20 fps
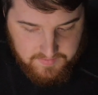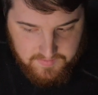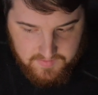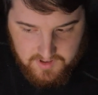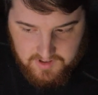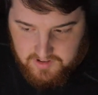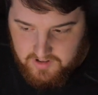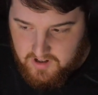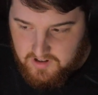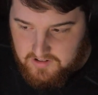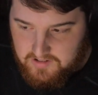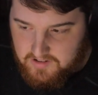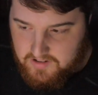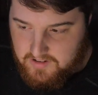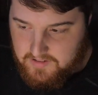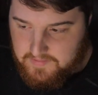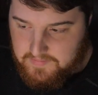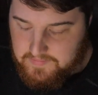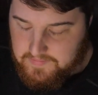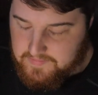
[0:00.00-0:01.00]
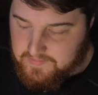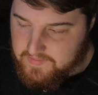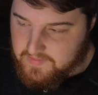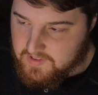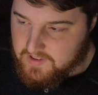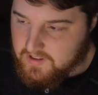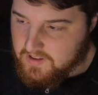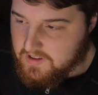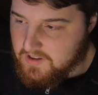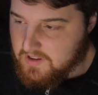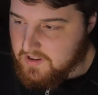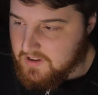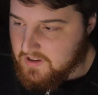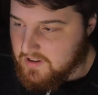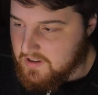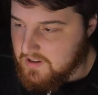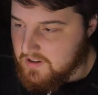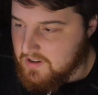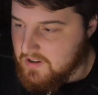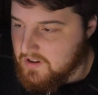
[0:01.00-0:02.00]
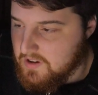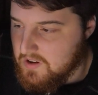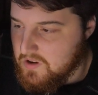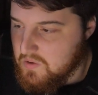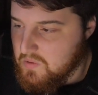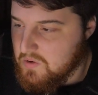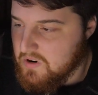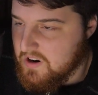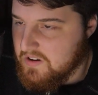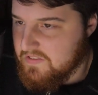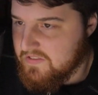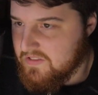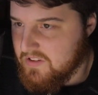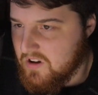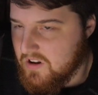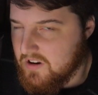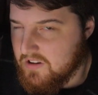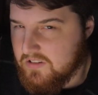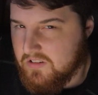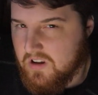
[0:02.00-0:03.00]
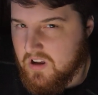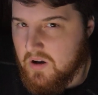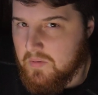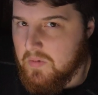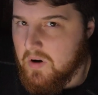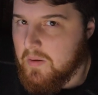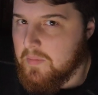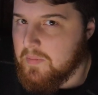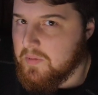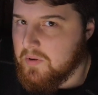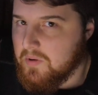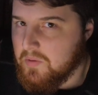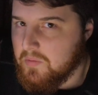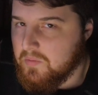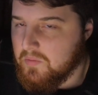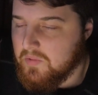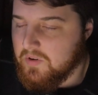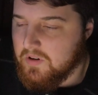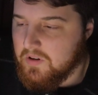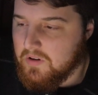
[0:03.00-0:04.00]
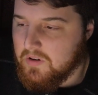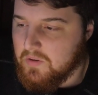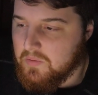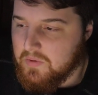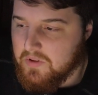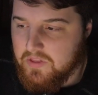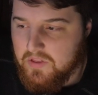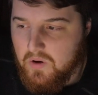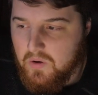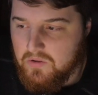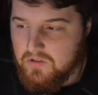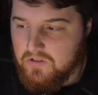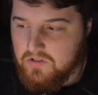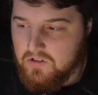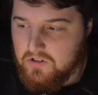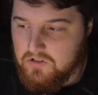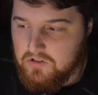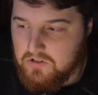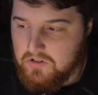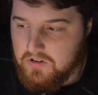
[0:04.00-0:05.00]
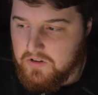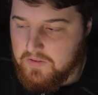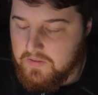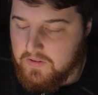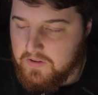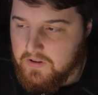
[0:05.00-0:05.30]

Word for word: discussing what I've thought has come up with those, essentially.